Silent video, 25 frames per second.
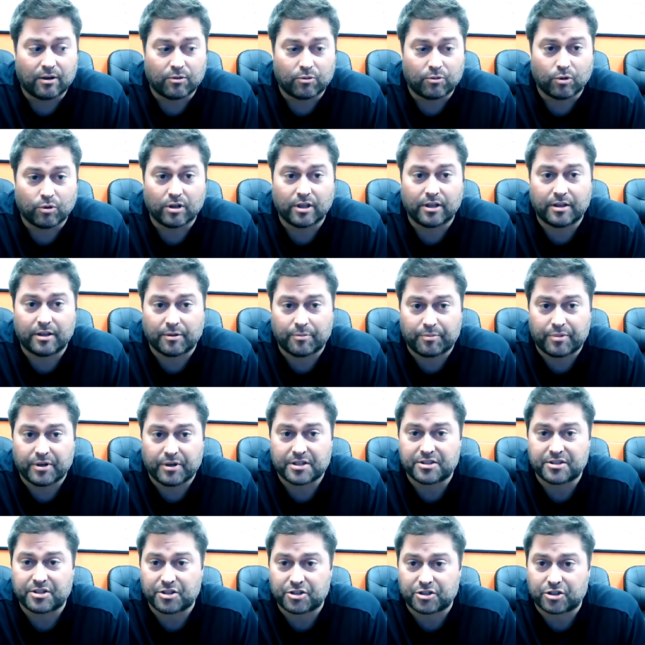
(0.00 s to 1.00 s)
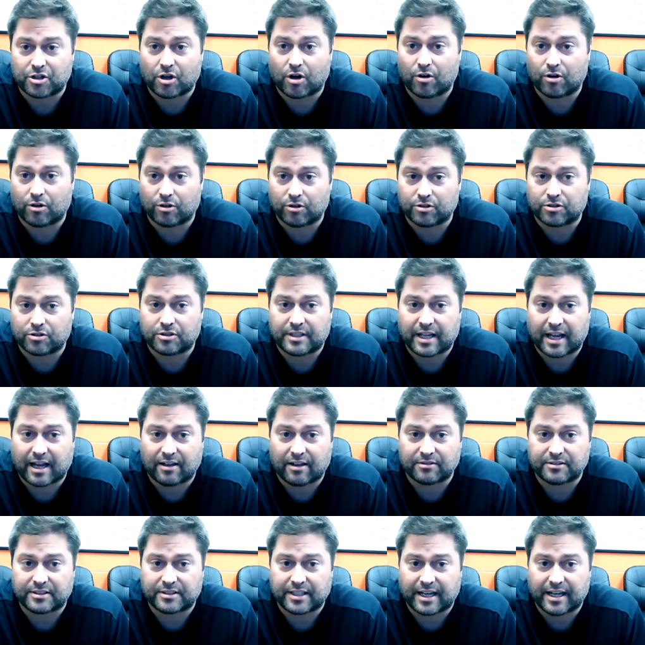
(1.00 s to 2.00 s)
really the business owners
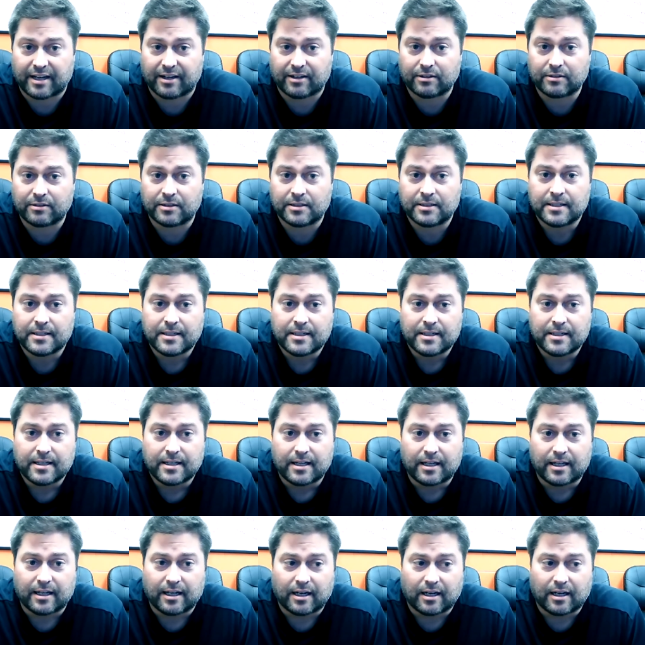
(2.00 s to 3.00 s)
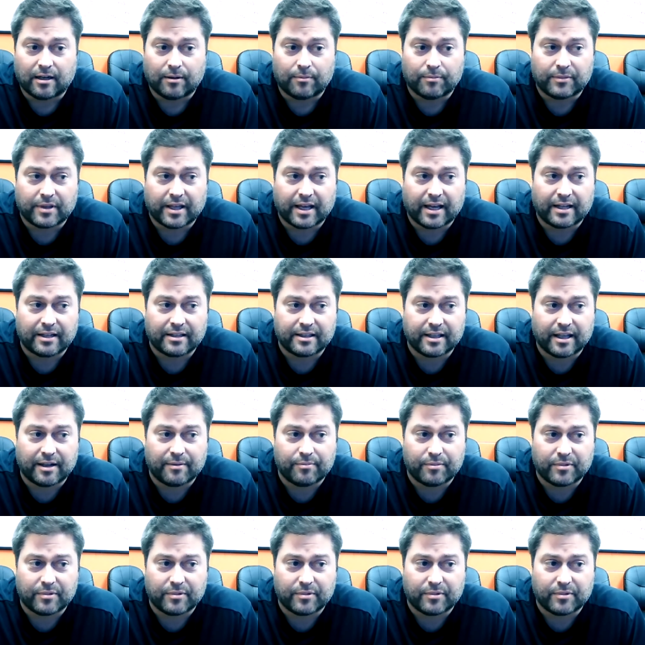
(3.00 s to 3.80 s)
downtown that